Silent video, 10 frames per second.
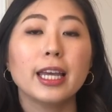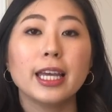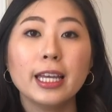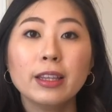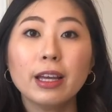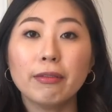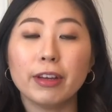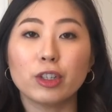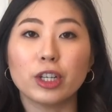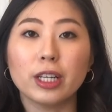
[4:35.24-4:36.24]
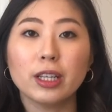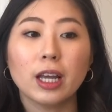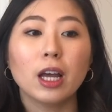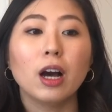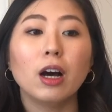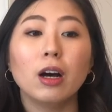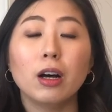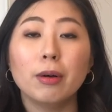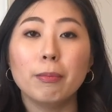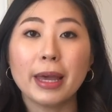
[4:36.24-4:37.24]
In that vision,
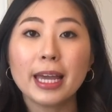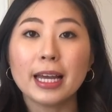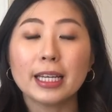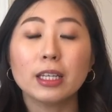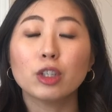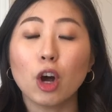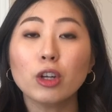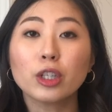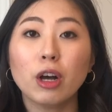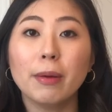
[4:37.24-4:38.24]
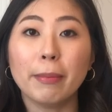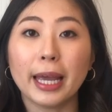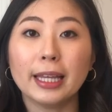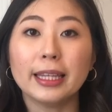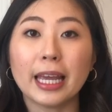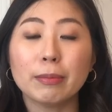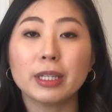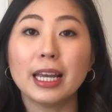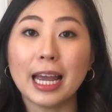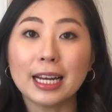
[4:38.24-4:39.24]
Saul saw a man named
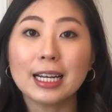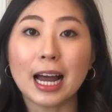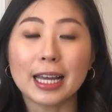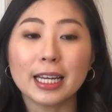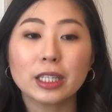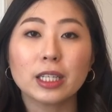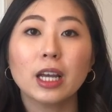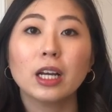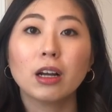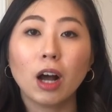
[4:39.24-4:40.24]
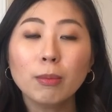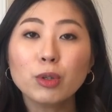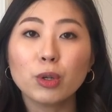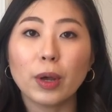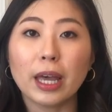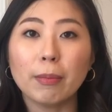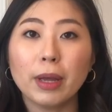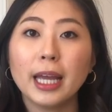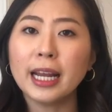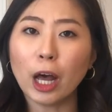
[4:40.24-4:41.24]
Ananias come to him
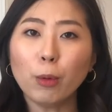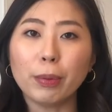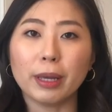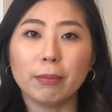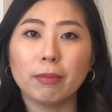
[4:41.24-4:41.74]
and help him.